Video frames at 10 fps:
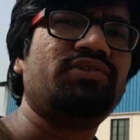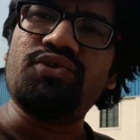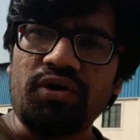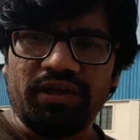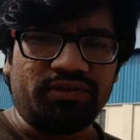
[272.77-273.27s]

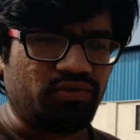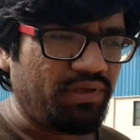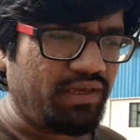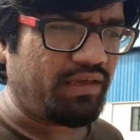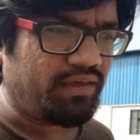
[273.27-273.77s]
shocking
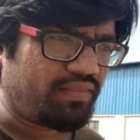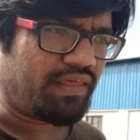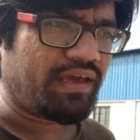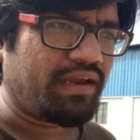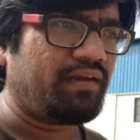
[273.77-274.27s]
to me
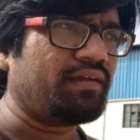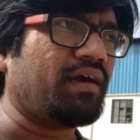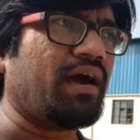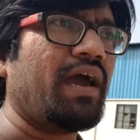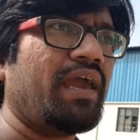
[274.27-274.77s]
that
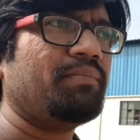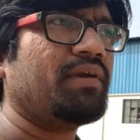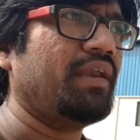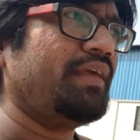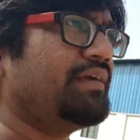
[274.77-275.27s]
I
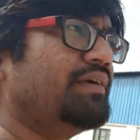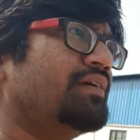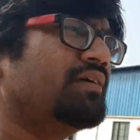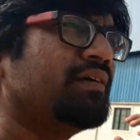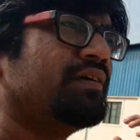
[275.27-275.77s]
am getting
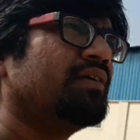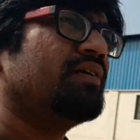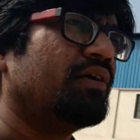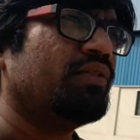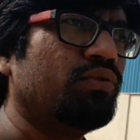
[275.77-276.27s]

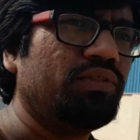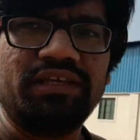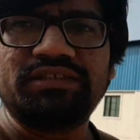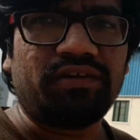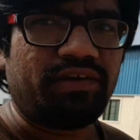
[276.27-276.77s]

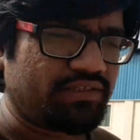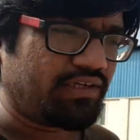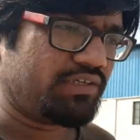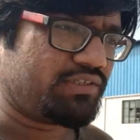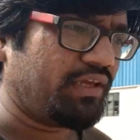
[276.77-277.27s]
these
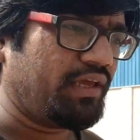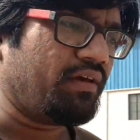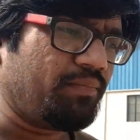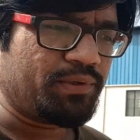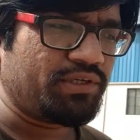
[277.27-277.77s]
results,
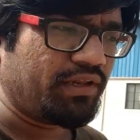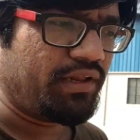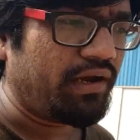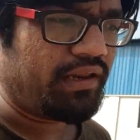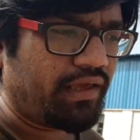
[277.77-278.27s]

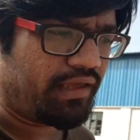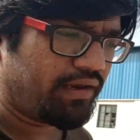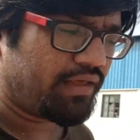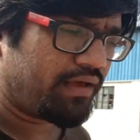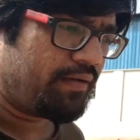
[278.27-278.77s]
particularly
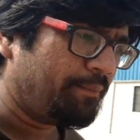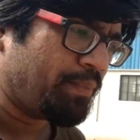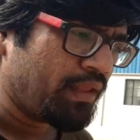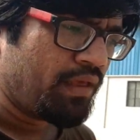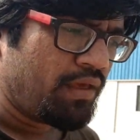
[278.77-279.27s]
in the
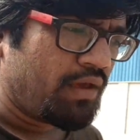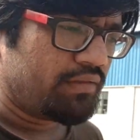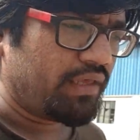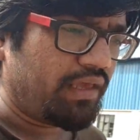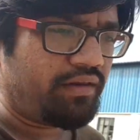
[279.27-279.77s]

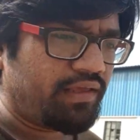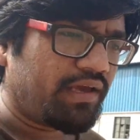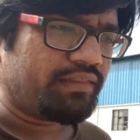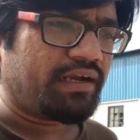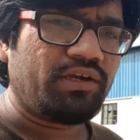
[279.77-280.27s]

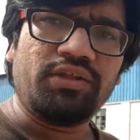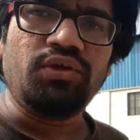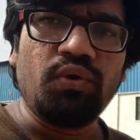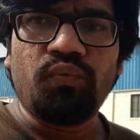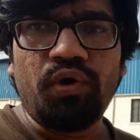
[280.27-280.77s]
area that
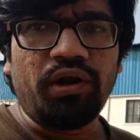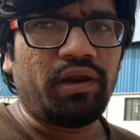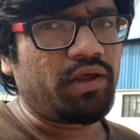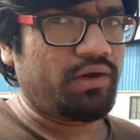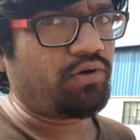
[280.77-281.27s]
you
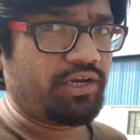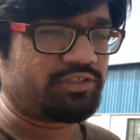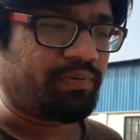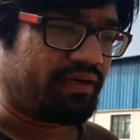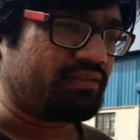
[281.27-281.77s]
would
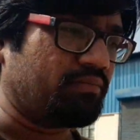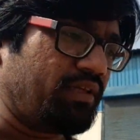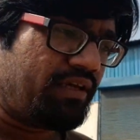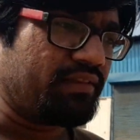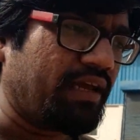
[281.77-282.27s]
not expect
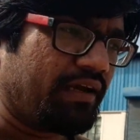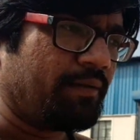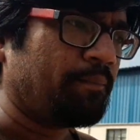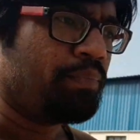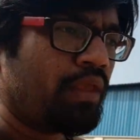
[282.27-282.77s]
something like that.